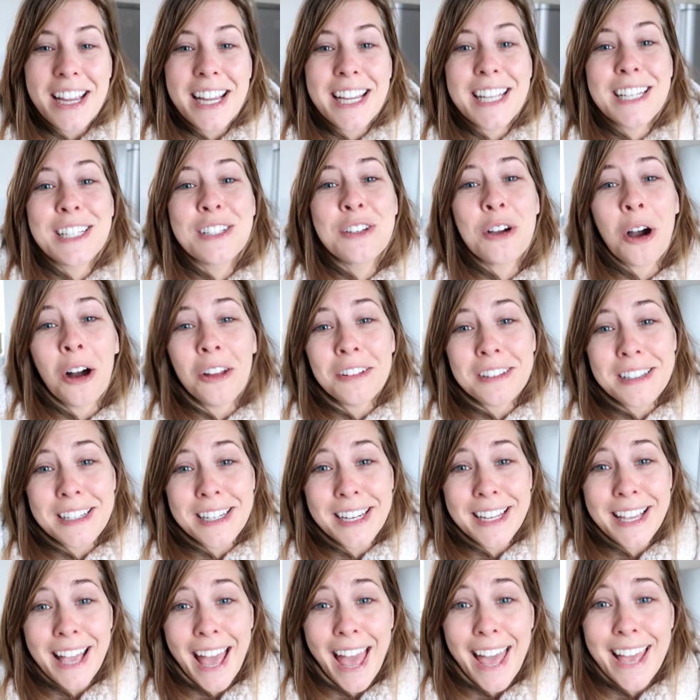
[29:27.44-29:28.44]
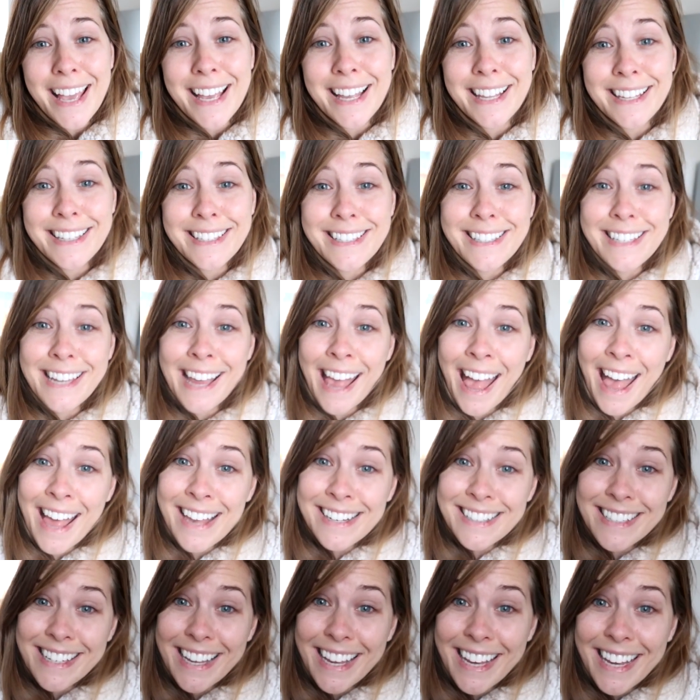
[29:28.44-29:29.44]
He'd gone to get his
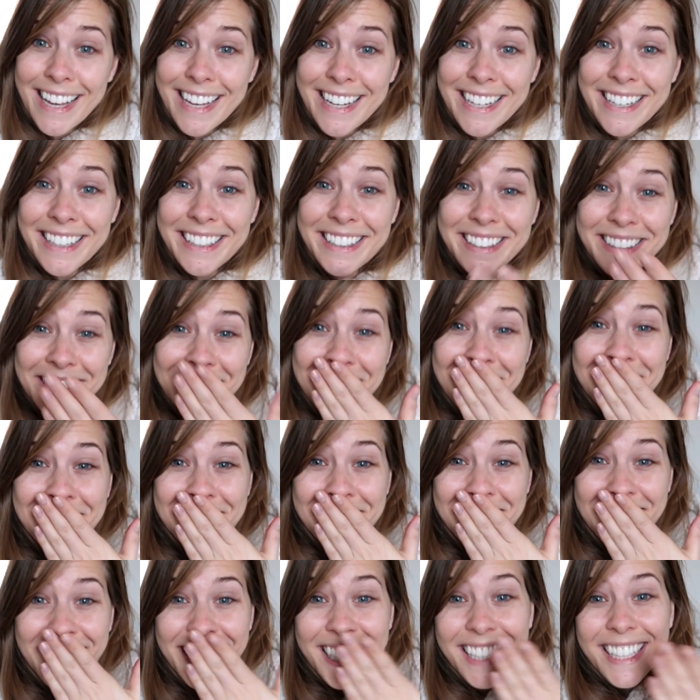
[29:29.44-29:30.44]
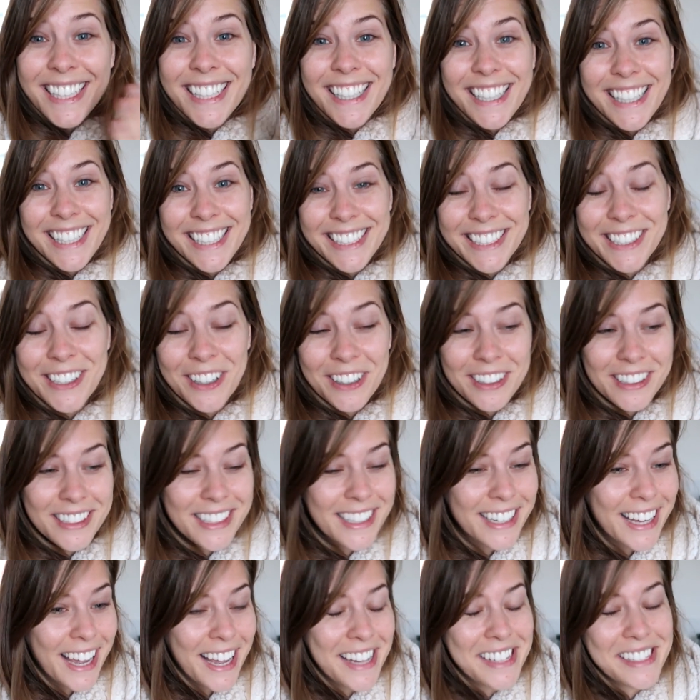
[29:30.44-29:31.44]
teddy. He'd gone
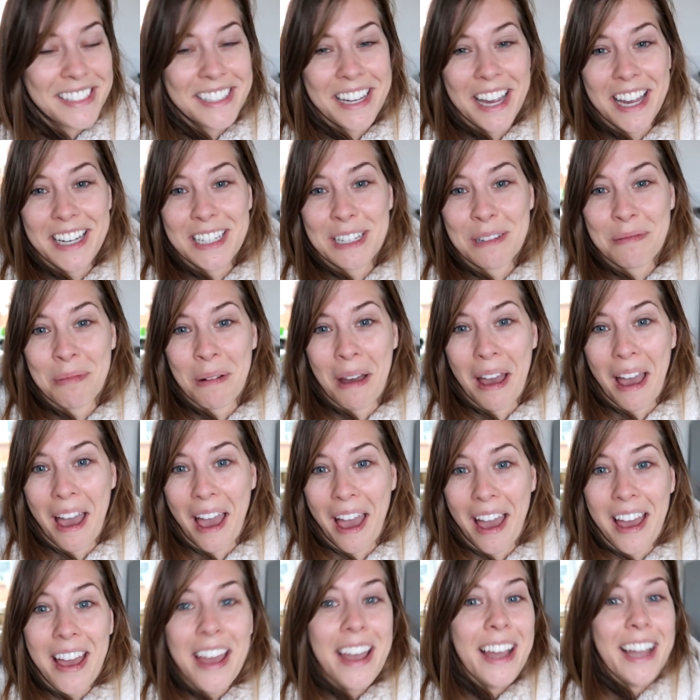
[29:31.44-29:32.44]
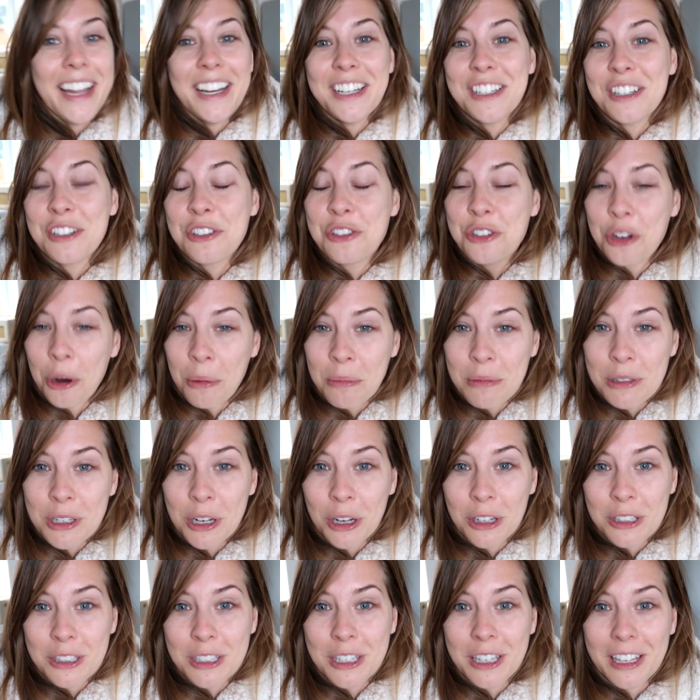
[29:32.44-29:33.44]
to get his teddy bear. He just jumped
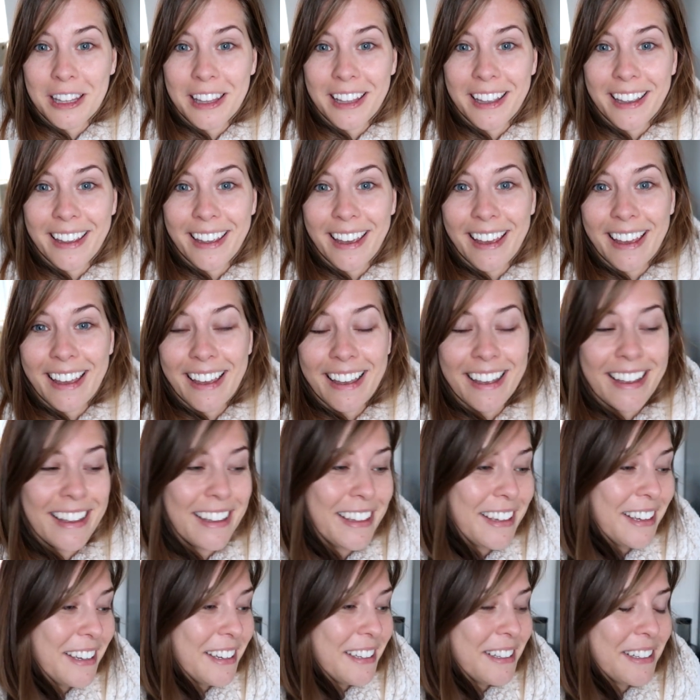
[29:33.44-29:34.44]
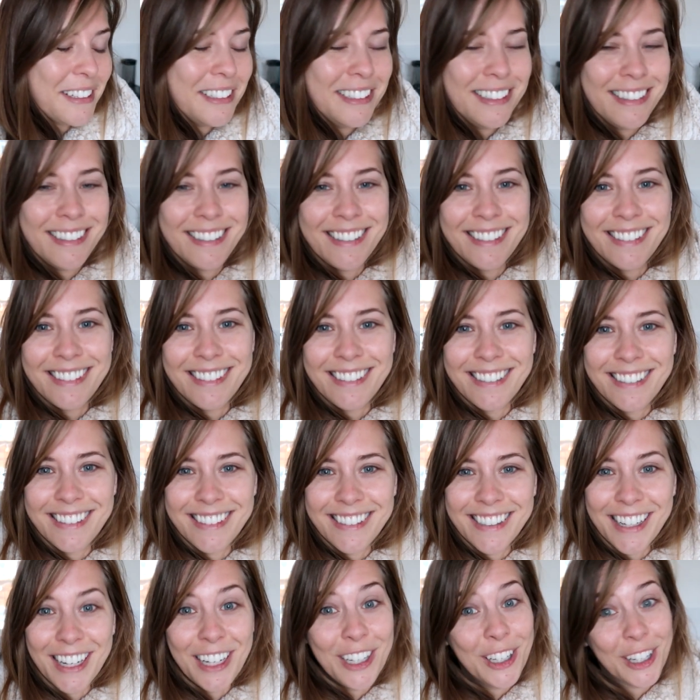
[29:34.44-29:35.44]
onto the,
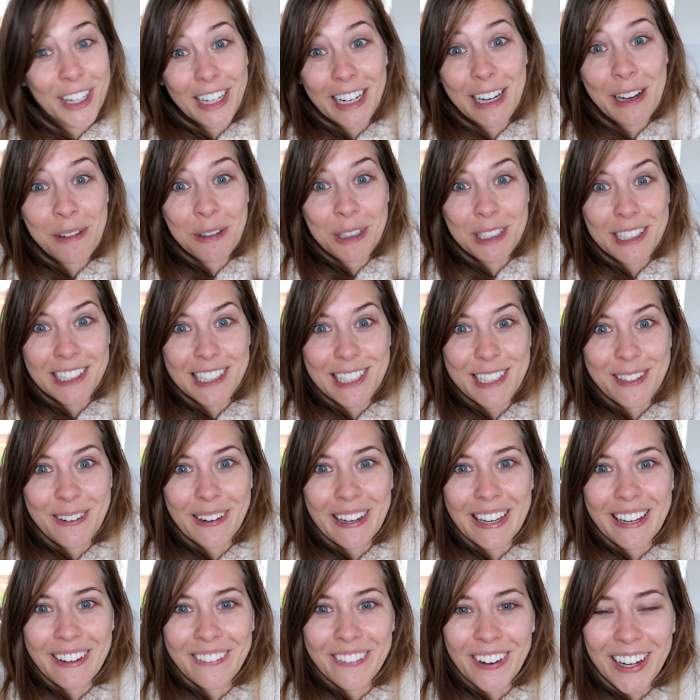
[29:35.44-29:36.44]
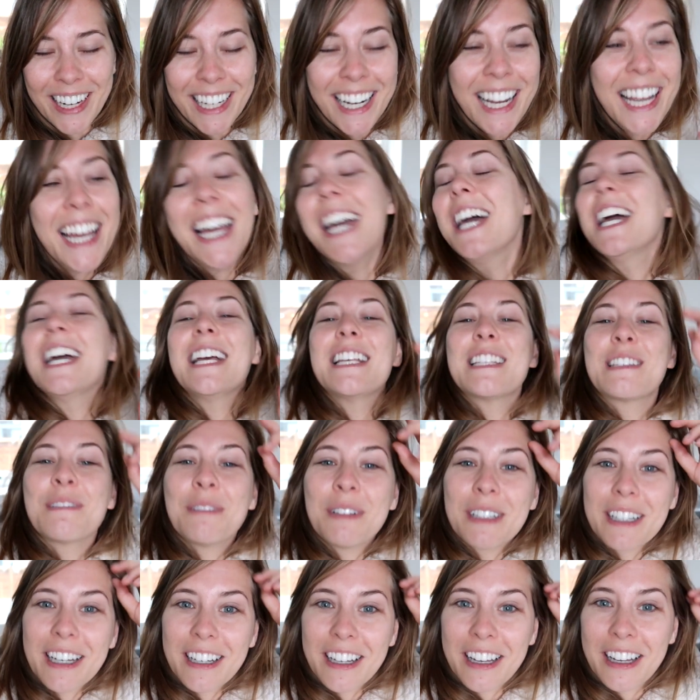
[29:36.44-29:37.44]
luckily it wasn't the squeaky one. It's the
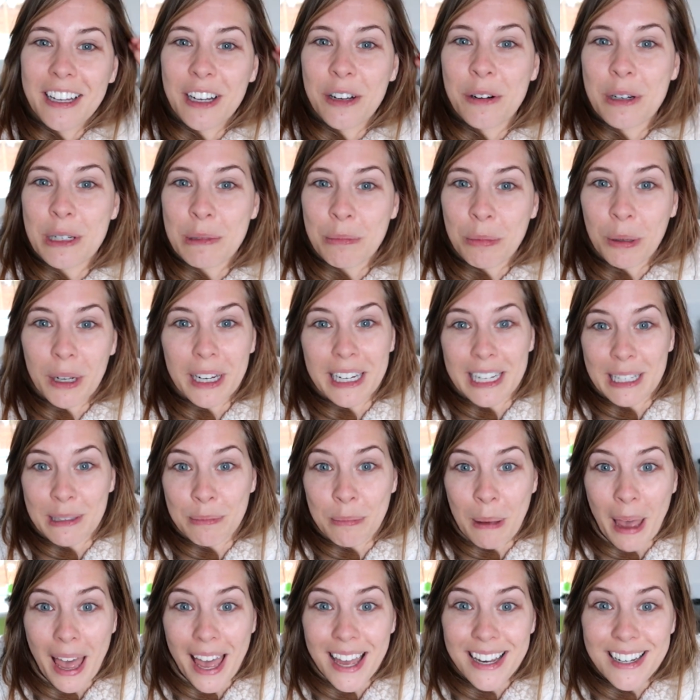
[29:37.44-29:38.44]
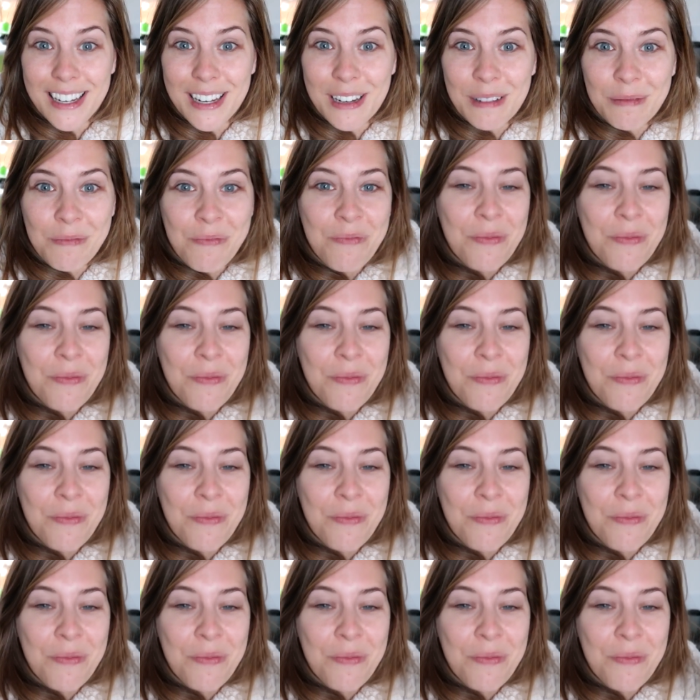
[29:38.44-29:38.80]
one that I always put in his bed.